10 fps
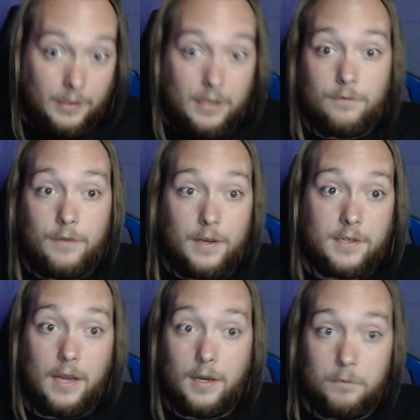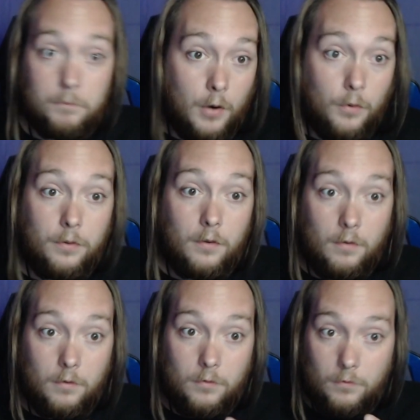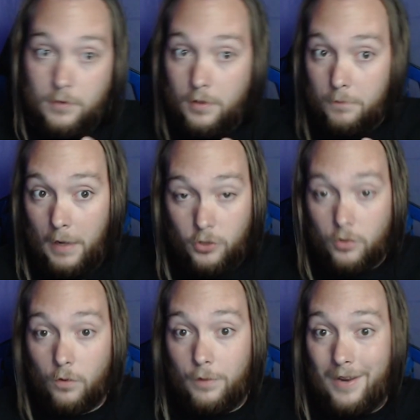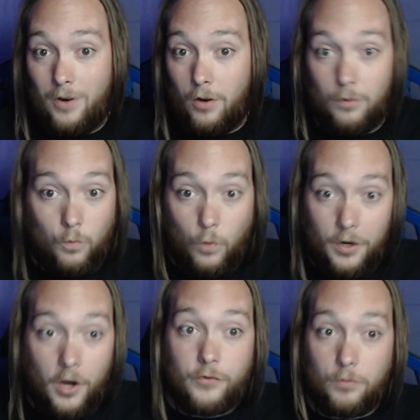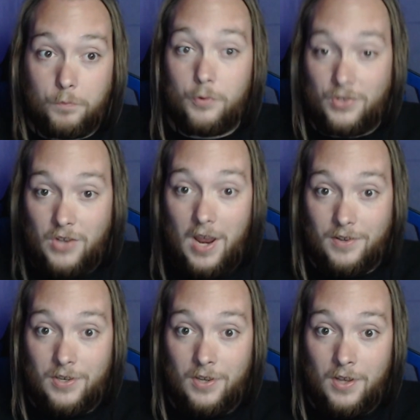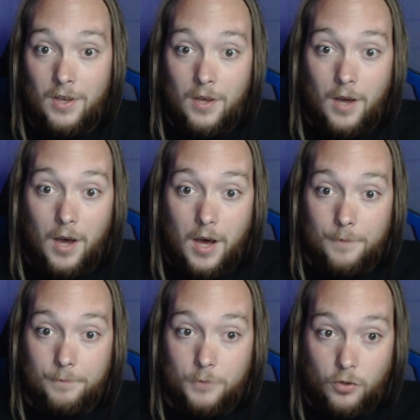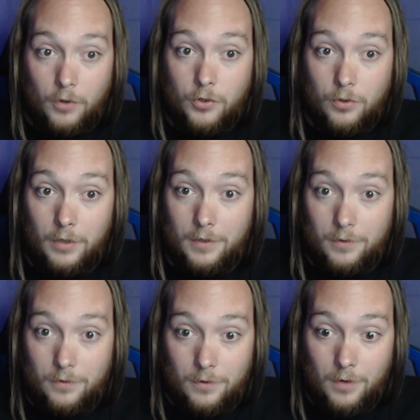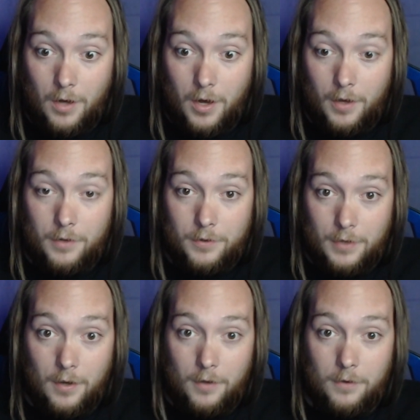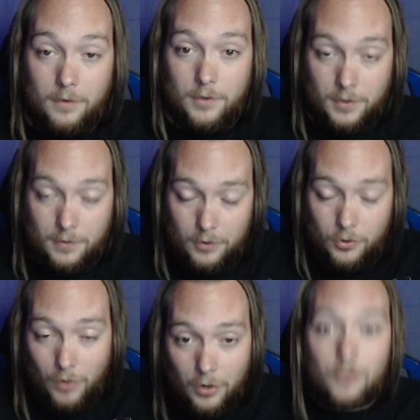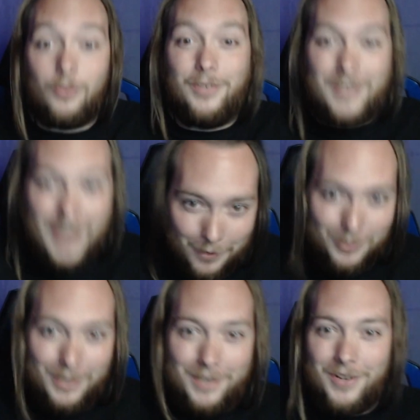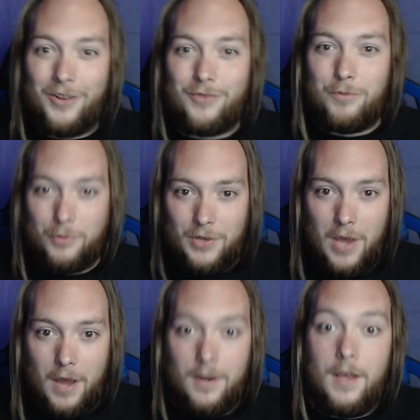investigated, both to make sure they are 100% structurally the structural integrity is 100%,